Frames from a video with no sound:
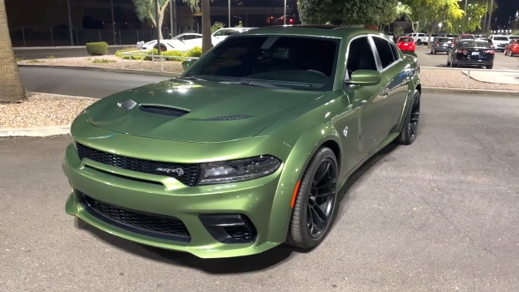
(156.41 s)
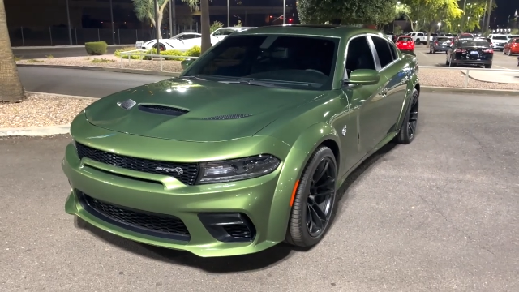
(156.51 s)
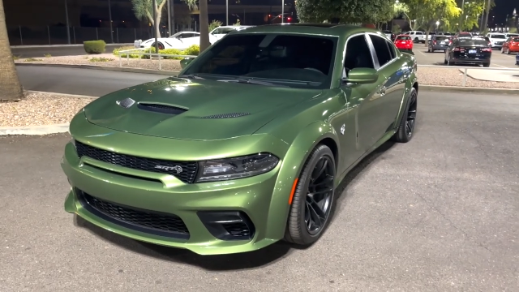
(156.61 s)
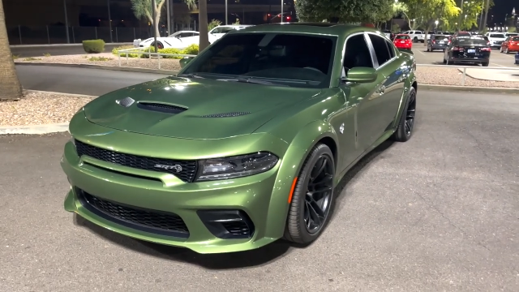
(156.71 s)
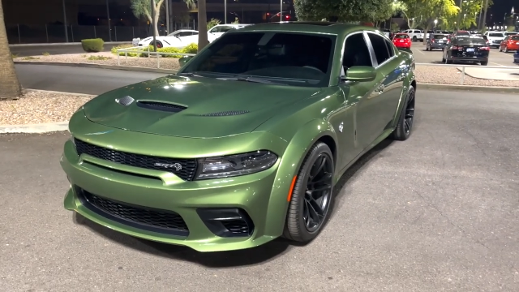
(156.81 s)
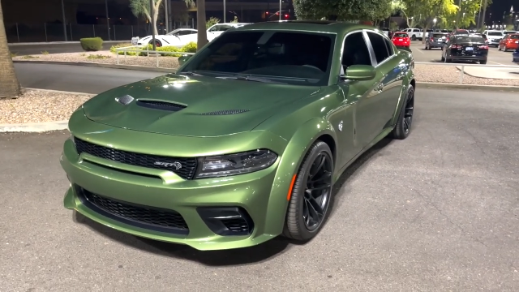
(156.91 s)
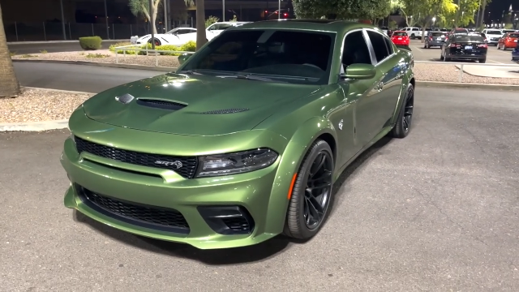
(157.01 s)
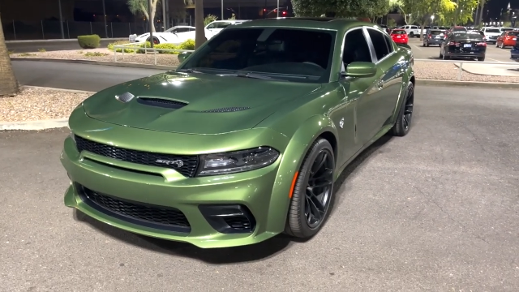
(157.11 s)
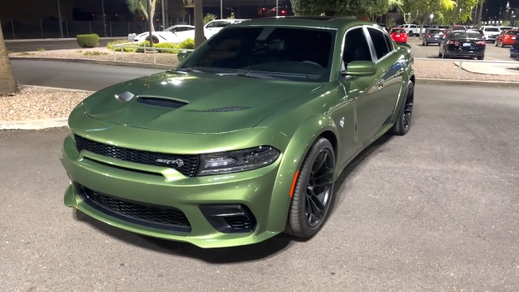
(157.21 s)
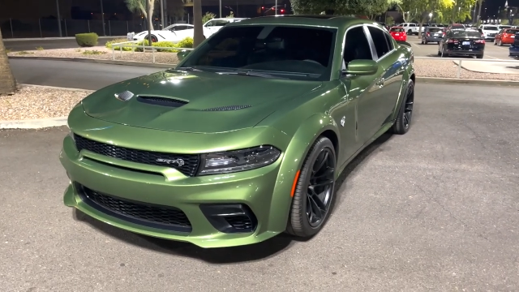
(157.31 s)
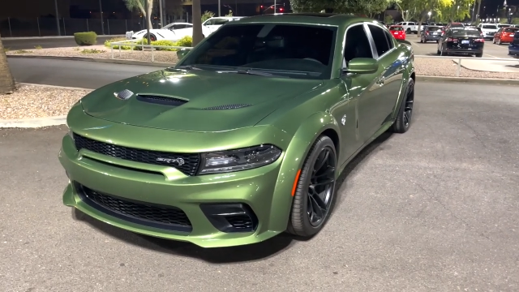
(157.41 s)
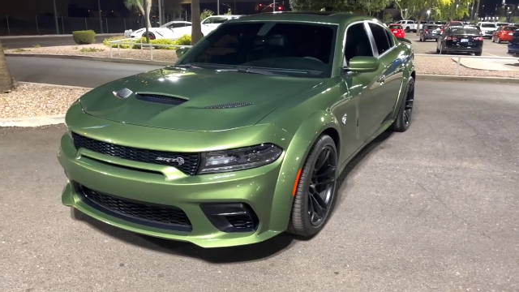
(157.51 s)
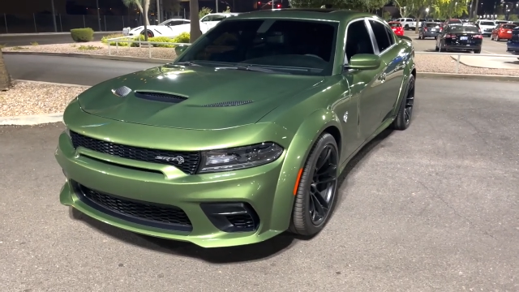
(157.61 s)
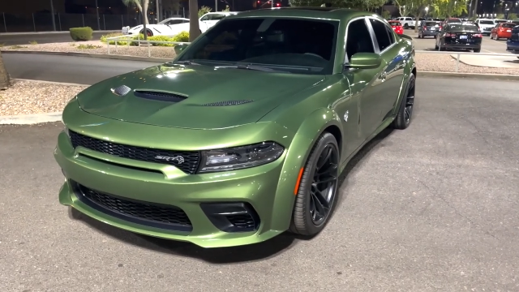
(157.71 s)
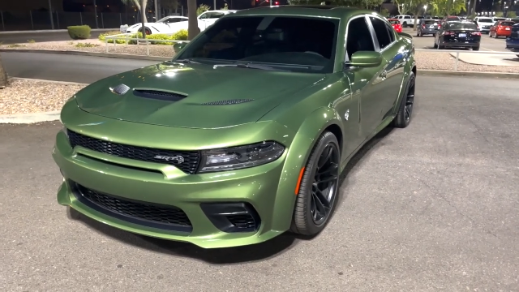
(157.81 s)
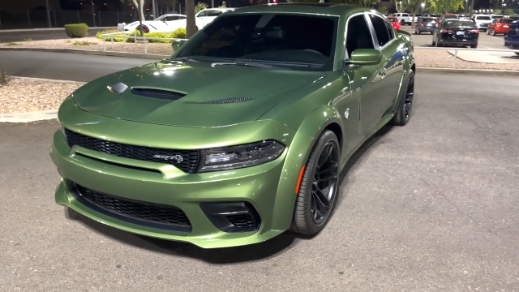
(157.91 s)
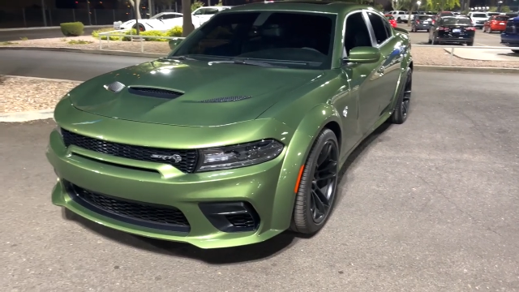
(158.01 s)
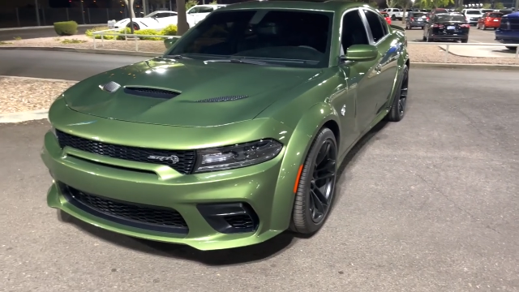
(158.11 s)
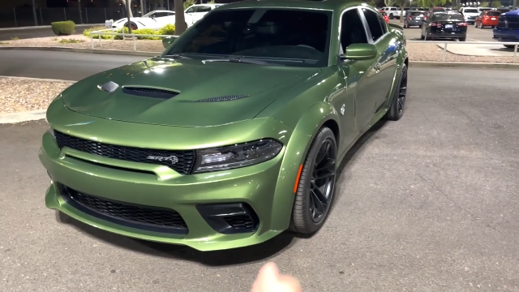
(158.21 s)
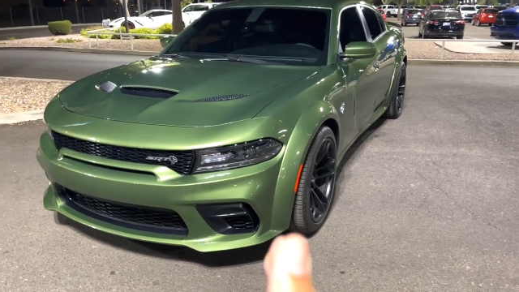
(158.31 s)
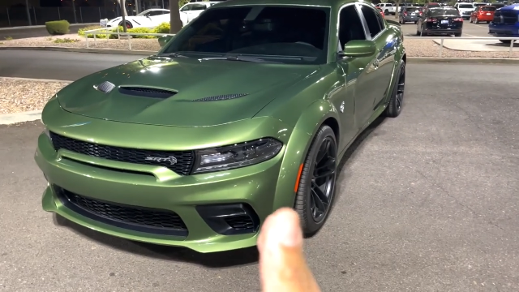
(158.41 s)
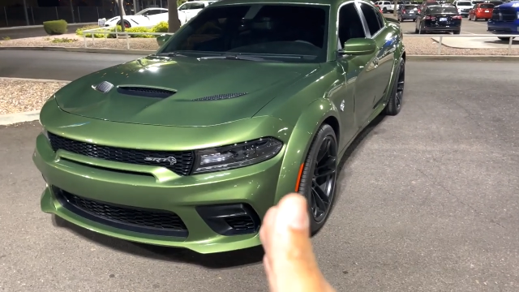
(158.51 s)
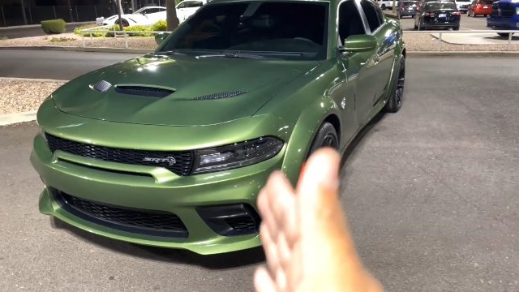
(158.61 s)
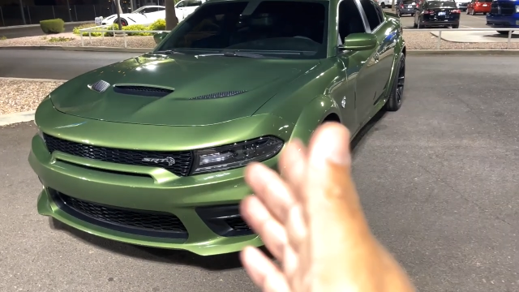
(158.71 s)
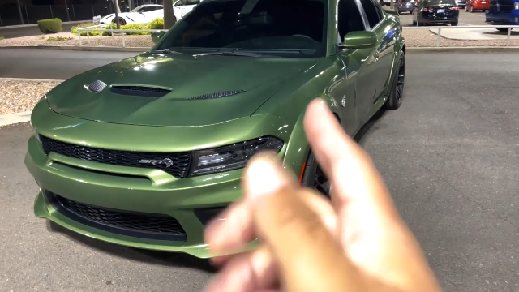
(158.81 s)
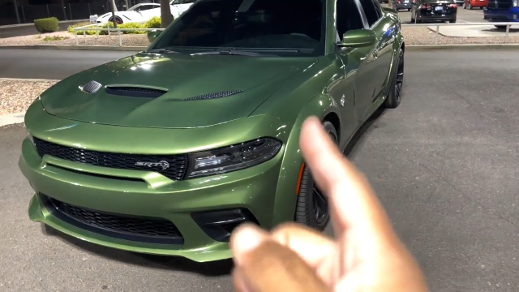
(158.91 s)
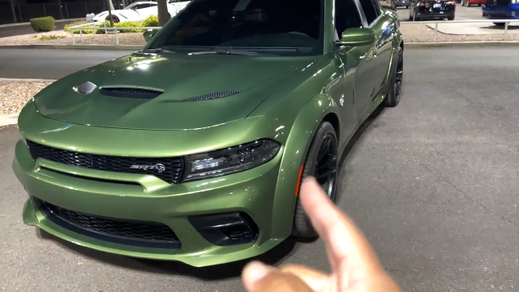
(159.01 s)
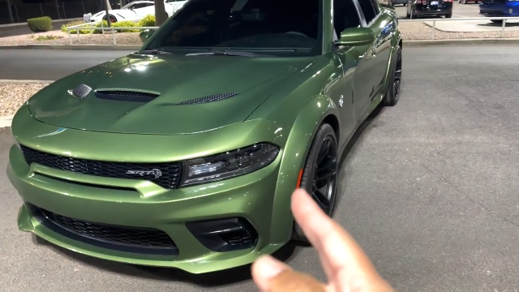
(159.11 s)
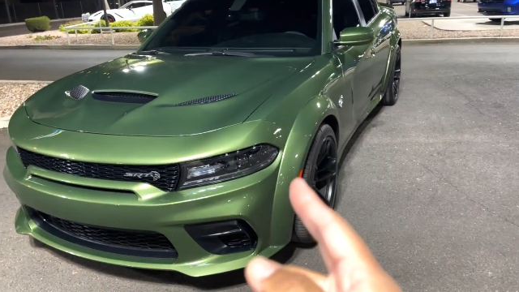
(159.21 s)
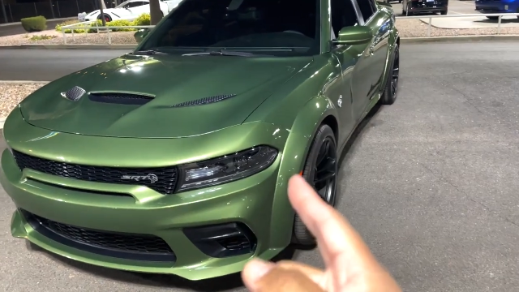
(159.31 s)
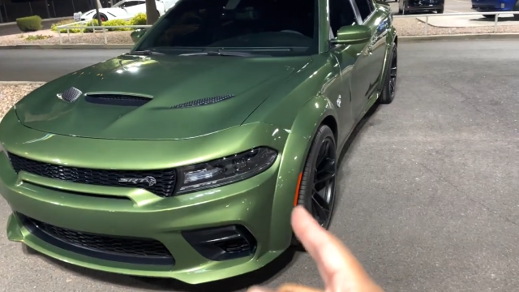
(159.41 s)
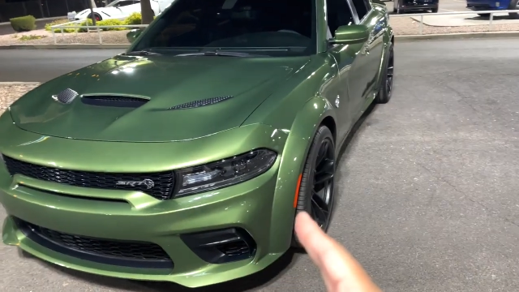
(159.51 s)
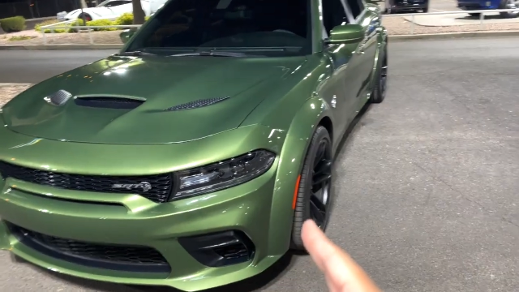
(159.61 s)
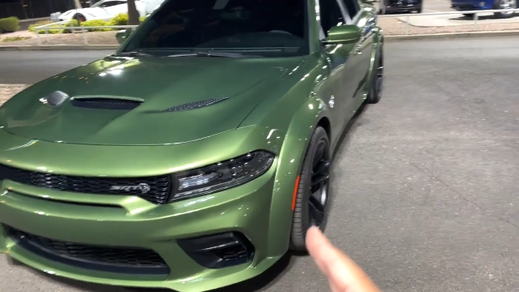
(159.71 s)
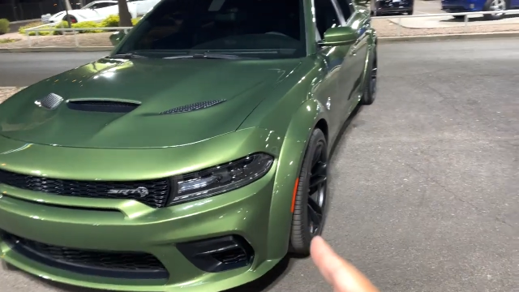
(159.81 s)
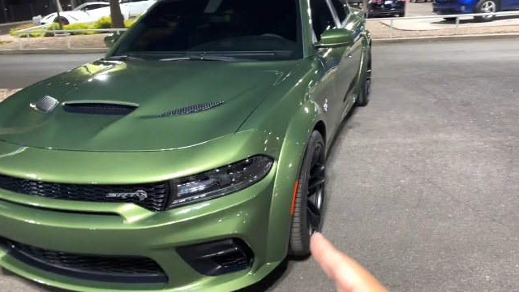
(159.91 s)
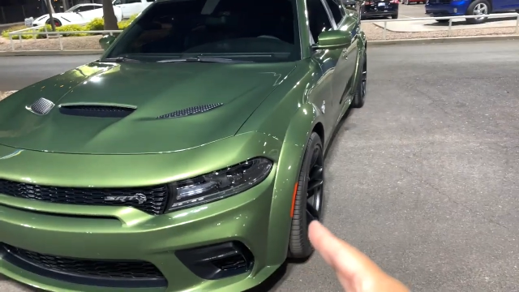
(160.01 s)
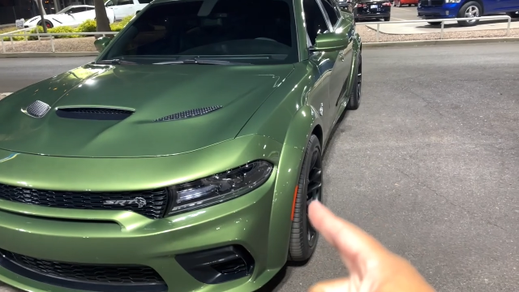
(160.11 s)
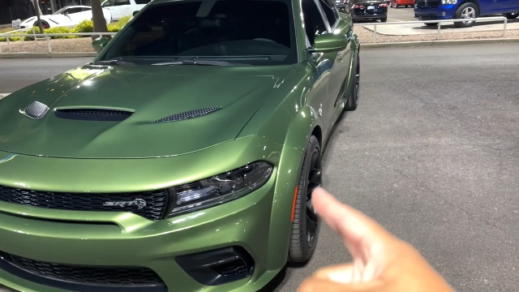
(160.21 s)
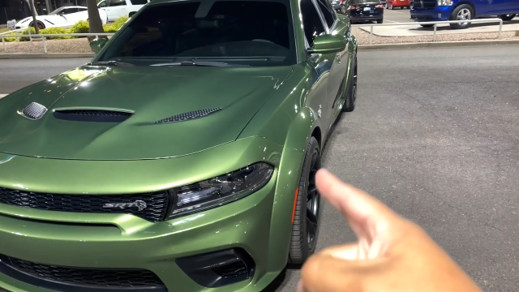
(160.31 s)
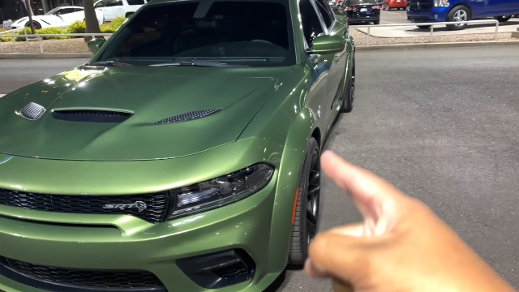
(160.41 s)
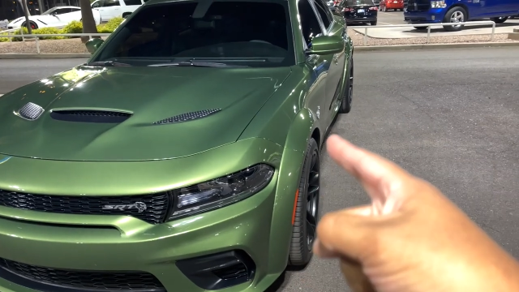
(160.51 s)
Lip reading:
(no speaker visible)